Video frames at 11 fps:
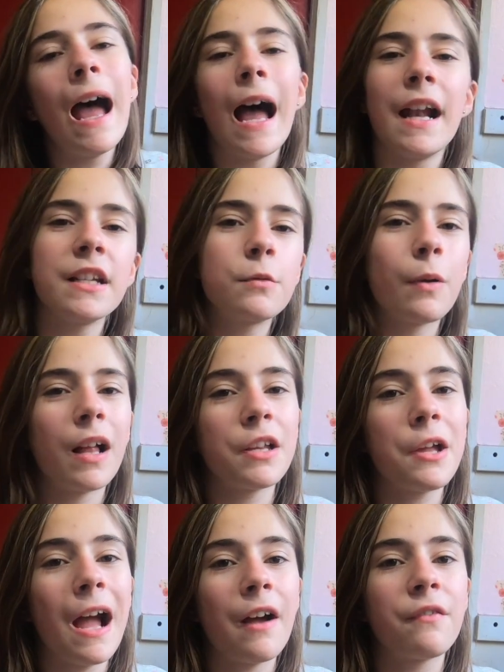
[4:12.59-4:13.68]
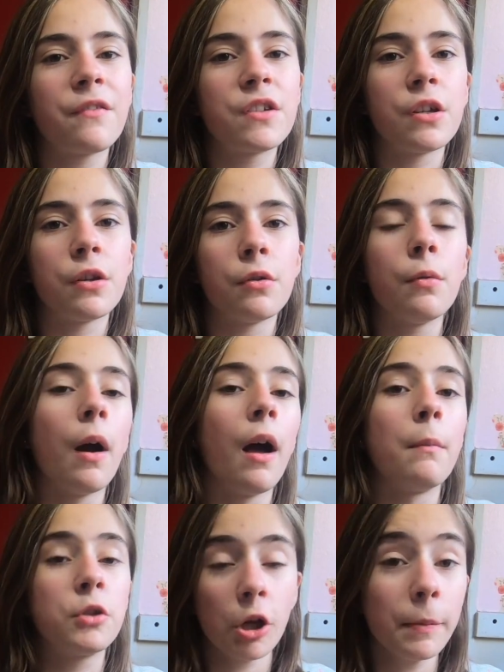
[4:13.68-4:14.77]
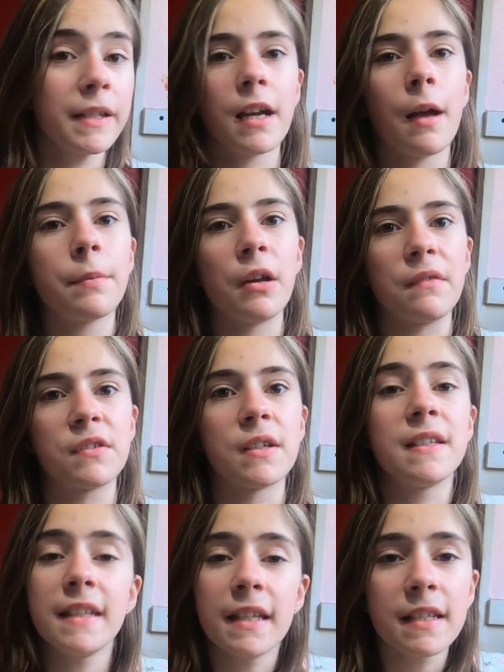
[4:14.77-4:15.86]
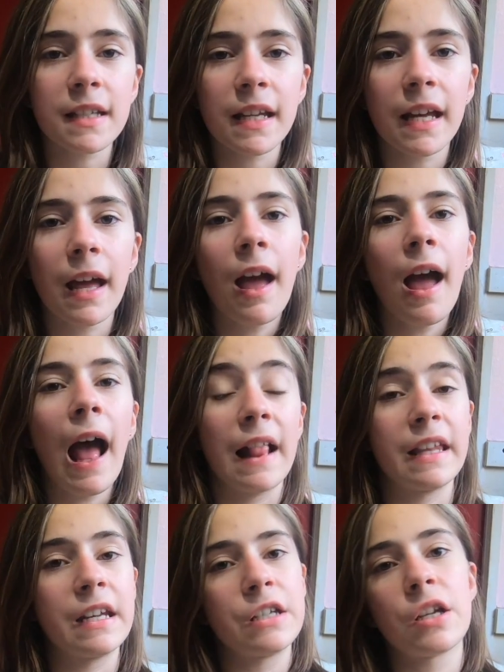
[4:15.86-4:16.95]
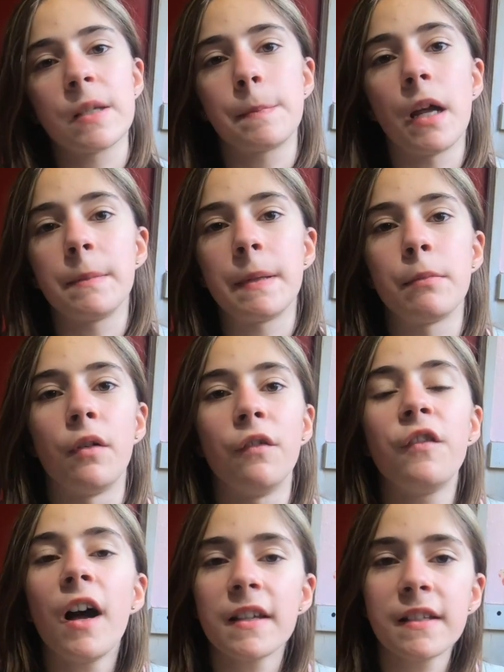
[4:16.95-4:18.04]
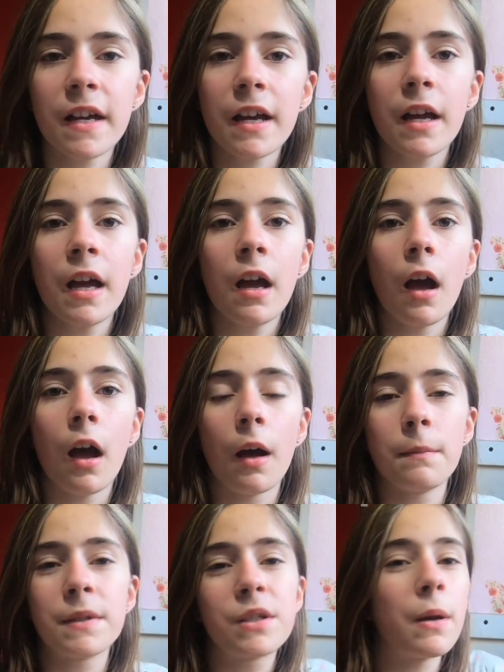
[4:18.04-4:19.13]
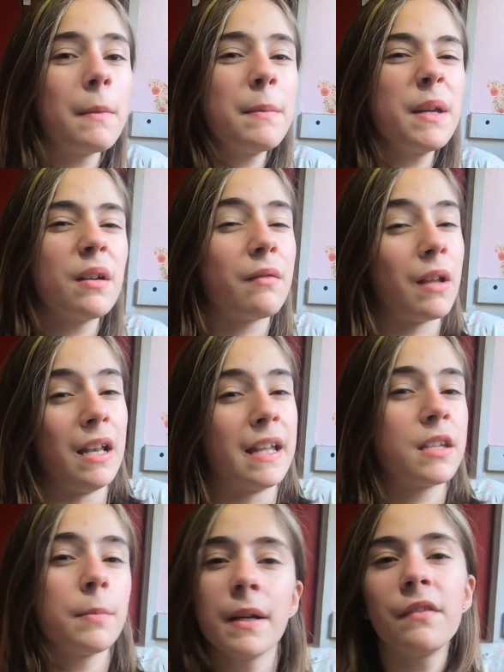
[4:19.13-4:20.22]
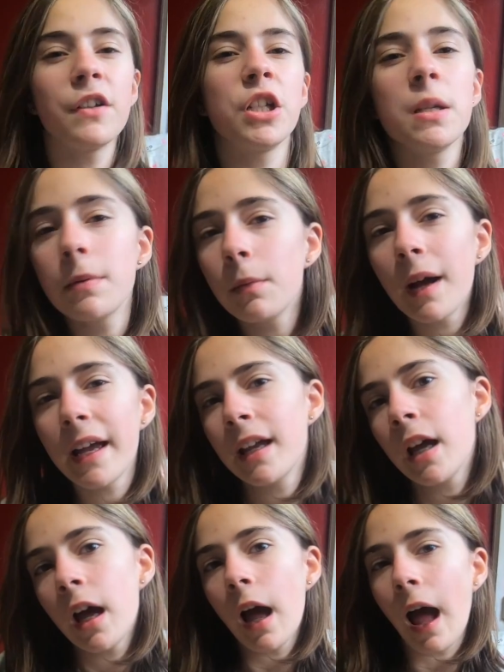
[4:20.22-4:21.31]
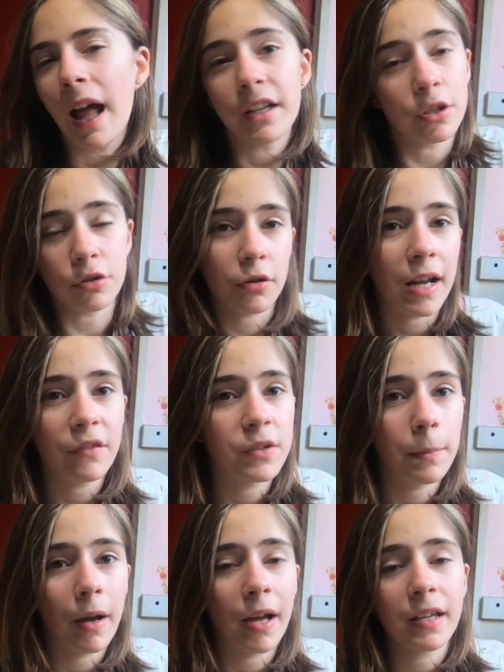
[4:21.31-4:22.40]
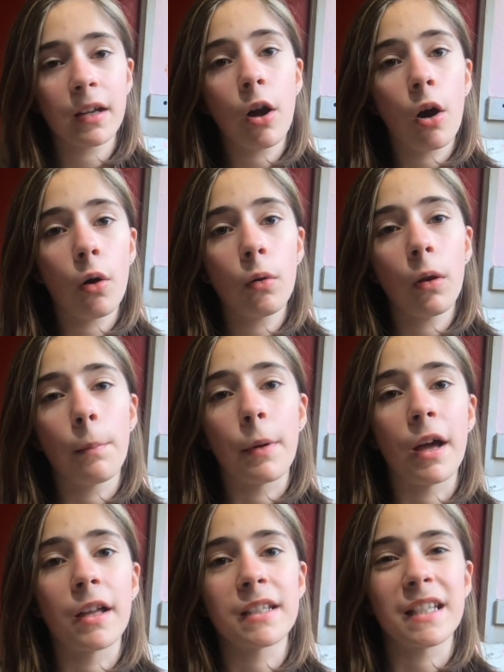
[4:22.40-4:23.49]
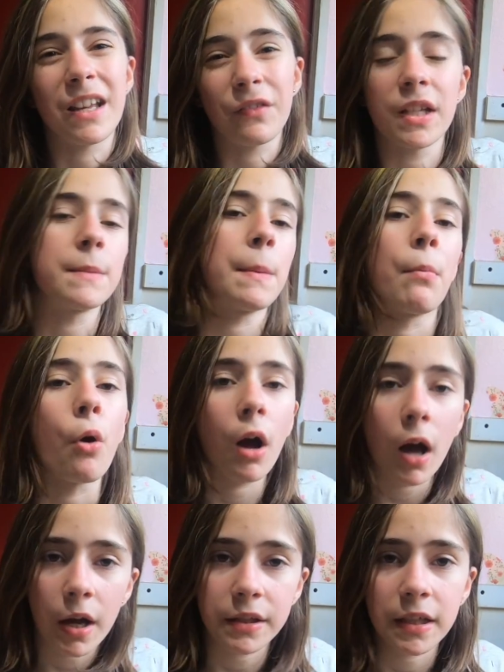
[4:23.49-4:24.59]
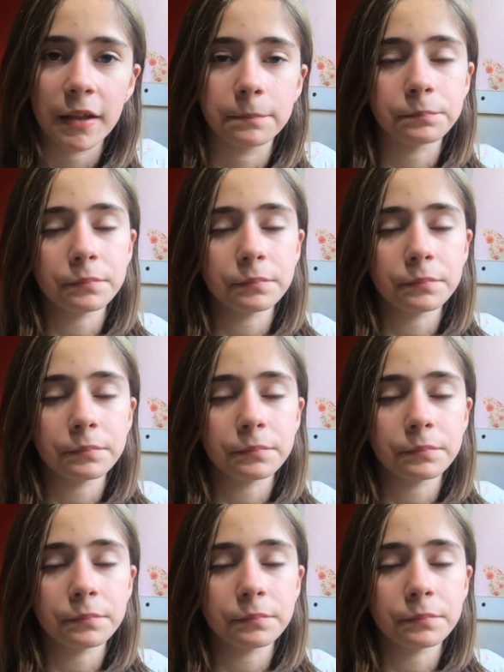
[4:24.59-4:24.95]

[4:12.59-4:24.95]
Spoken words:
and as well you have to chop it up, you have to season it, and then it does burn a bit more faster. So it may be a little bit of a cheaper way, and you don't have to buy coal, but it definitely is a bit more harder.